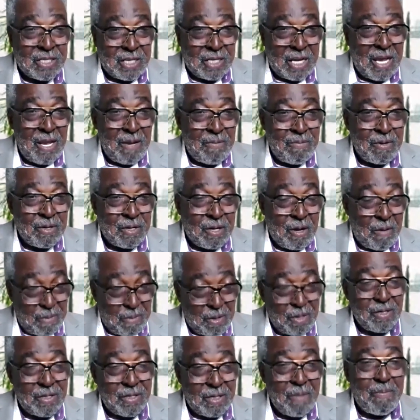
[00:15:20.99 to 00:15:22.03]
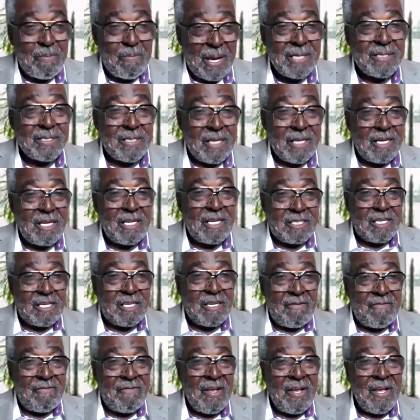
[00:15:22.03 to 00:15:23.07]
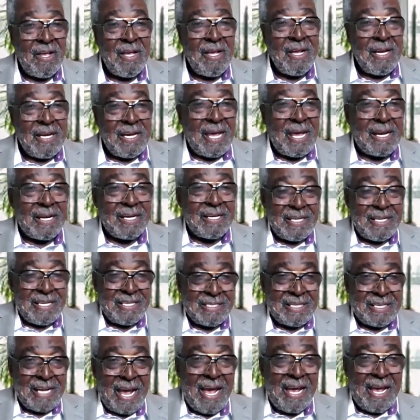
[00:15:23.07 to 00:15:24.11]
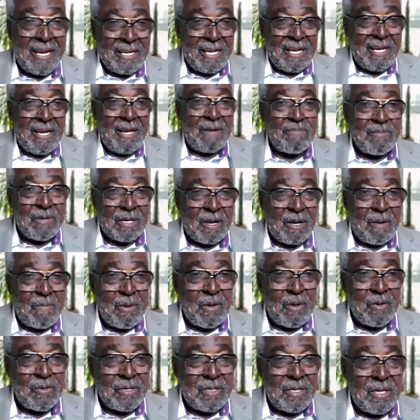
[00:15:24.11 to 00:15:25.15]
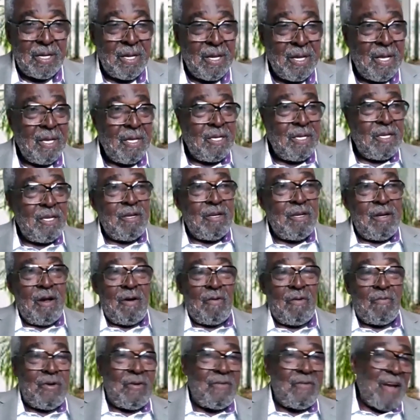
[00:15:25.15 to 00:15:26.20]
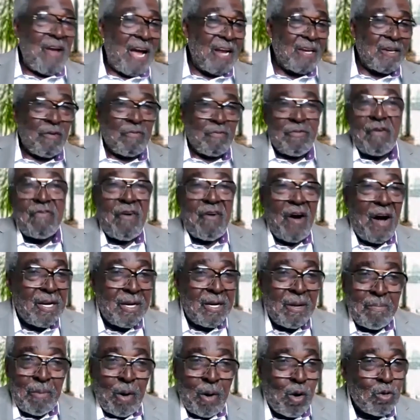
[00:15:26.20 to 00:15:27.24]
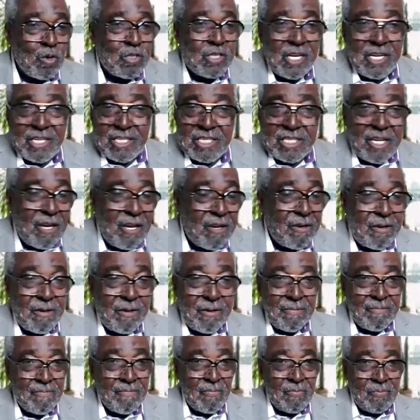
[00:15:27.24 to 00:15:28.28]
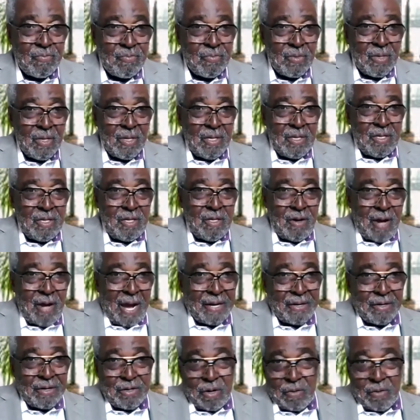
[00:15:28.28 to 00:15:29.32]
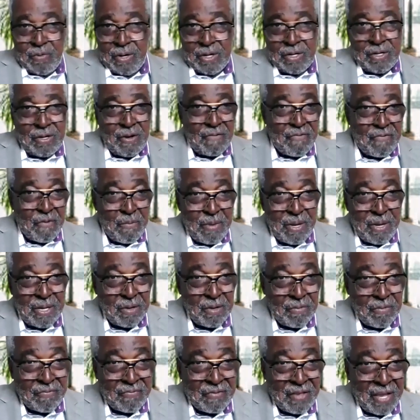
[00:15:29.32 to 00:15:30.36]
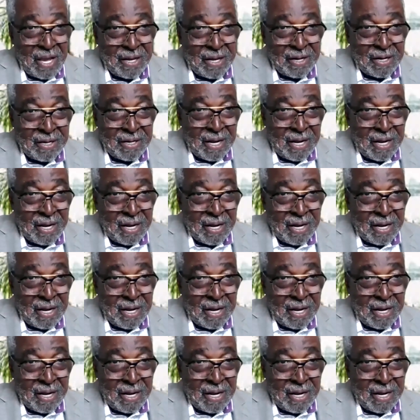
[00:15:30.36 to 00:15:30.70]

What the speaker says: table, community-based initiatives that are designed to help the community. We've got the Ruth Hartley Mosley Center. I don't know whether you're familiar with that or